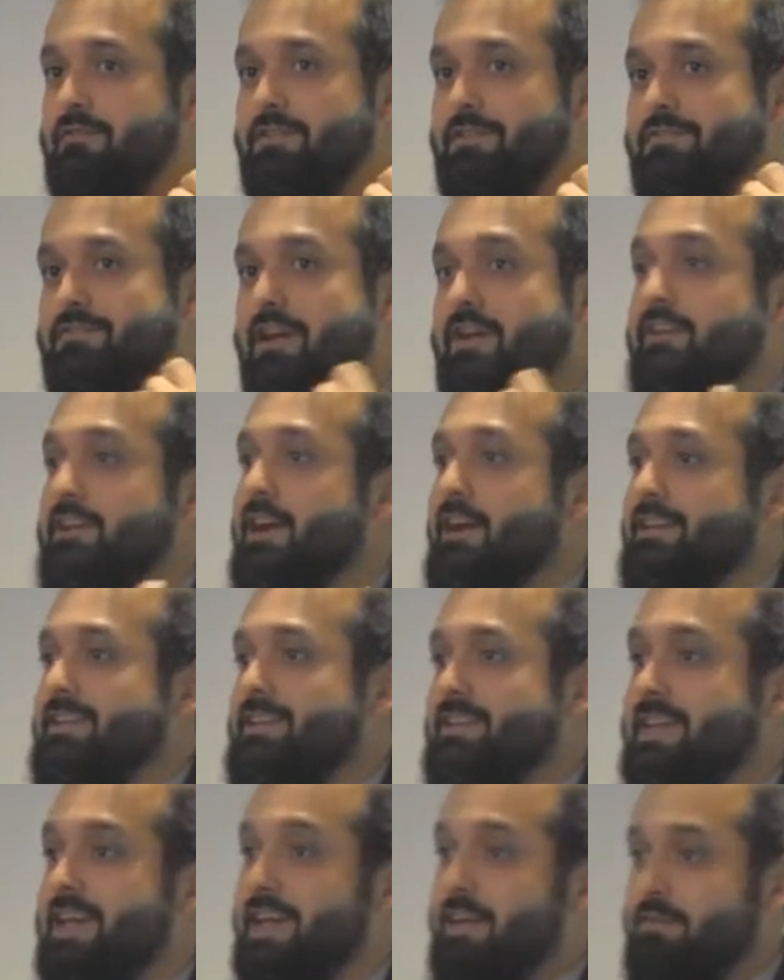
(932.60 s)
found out
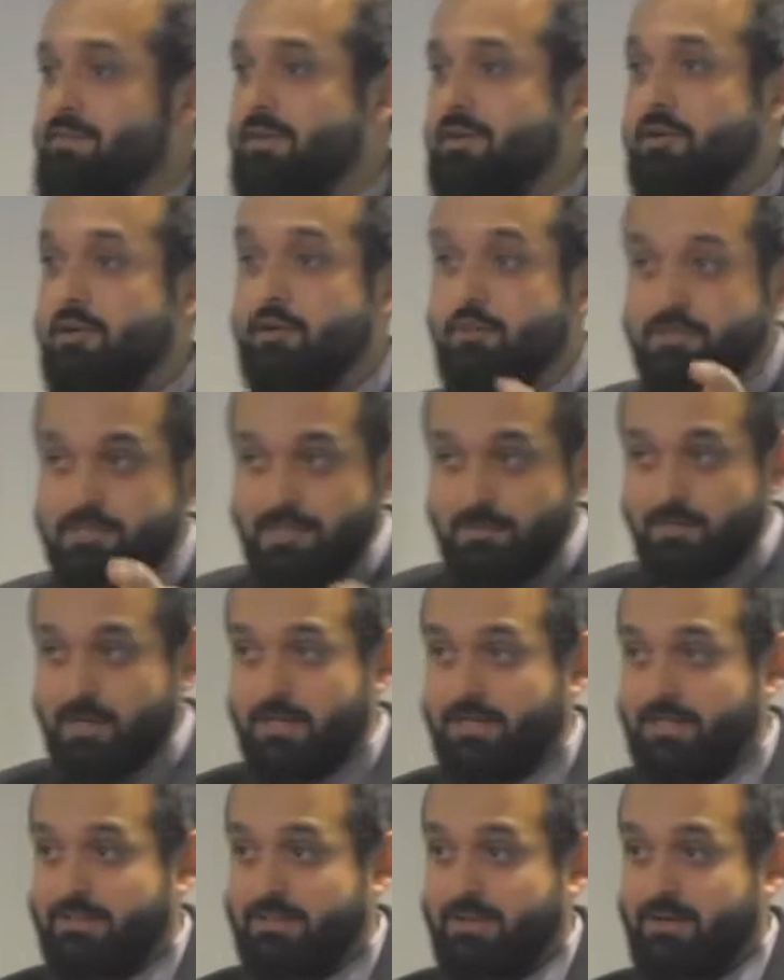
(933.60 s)
that hey, we are losing
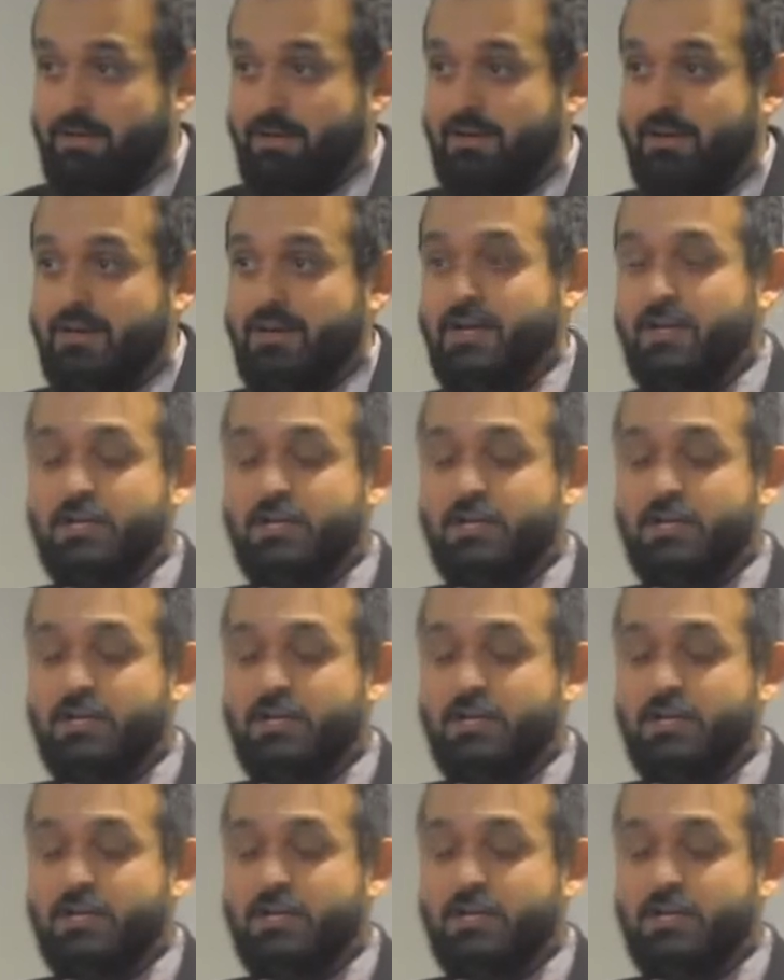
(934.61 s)
money there.